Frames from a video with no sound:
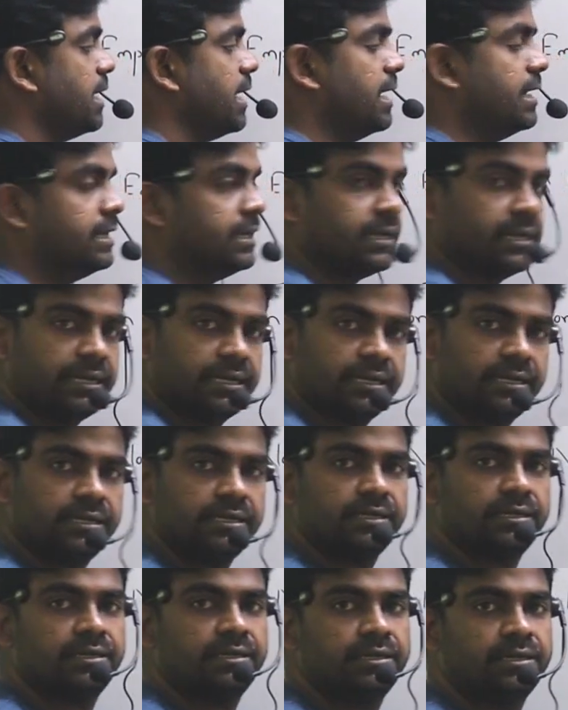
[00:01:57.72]
Content.
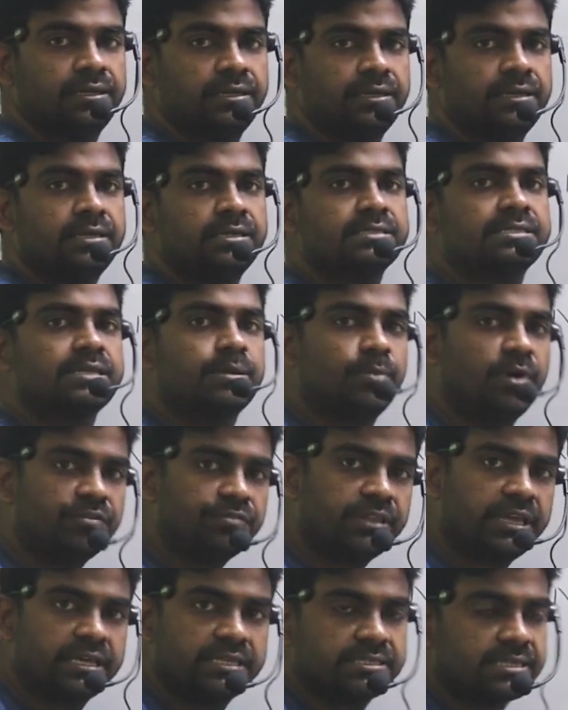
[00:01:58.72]
Some
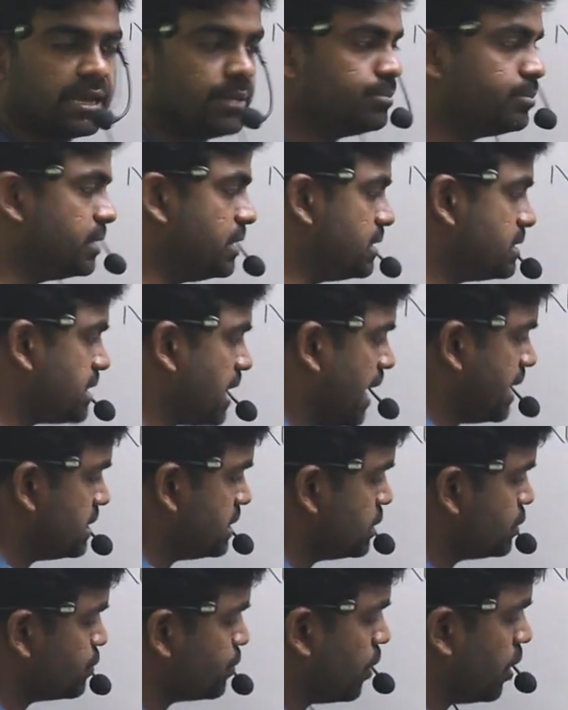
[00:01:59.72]
of the examples, I
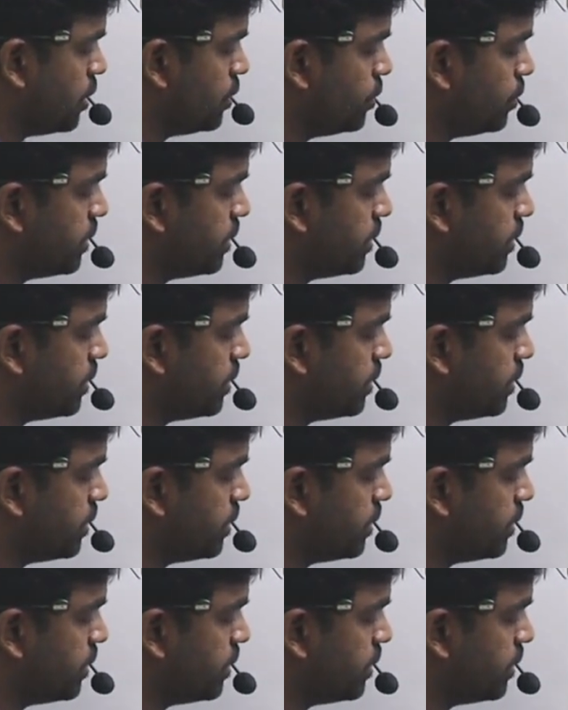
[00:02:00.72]
just want